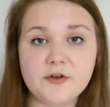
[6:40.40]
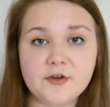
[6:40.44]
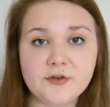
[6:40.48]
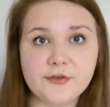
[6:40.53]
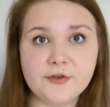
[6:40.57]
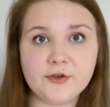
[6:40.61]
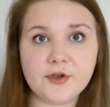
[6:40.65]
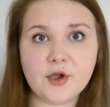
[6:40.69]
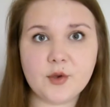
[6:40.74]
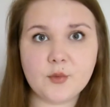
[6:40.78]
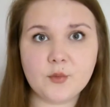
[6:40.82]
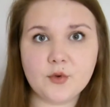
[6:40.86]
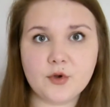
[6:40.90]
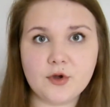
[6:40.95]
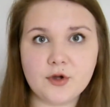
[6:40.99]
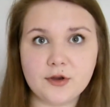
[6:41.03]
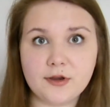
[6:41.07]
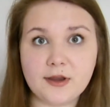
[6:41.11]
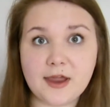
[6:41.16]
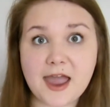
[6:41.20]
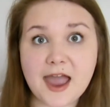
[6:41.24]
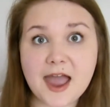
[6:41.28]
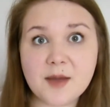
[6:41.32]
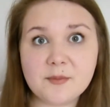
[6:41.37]
I've also got
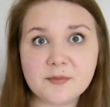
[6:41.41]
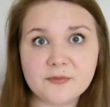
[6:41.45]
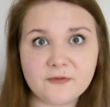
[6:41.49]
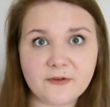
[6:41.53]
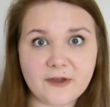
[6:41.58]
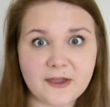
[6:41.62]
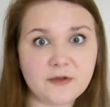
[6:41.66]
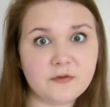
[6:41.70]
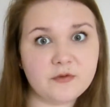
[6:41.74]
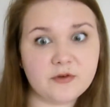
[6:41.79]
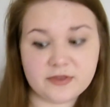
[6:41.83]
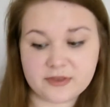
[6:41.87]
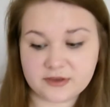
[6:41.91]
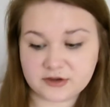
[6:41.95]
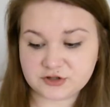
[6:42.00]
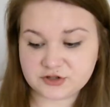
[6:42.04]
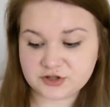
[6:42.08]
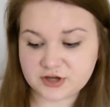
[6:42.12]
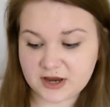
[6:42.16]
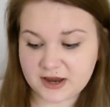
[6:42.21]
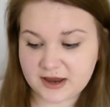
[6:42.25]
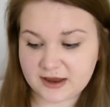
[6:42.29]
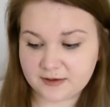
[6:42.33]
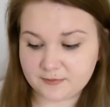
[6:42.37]
one app favourite
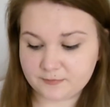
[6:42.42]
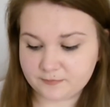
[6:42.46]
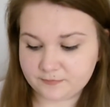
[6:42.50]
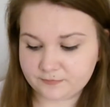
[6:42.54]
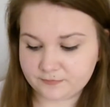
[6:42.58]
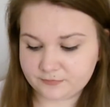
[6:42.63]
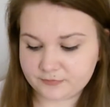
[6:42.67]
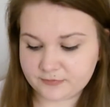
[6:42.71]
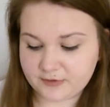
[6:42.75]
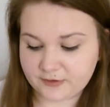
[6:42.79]
this year,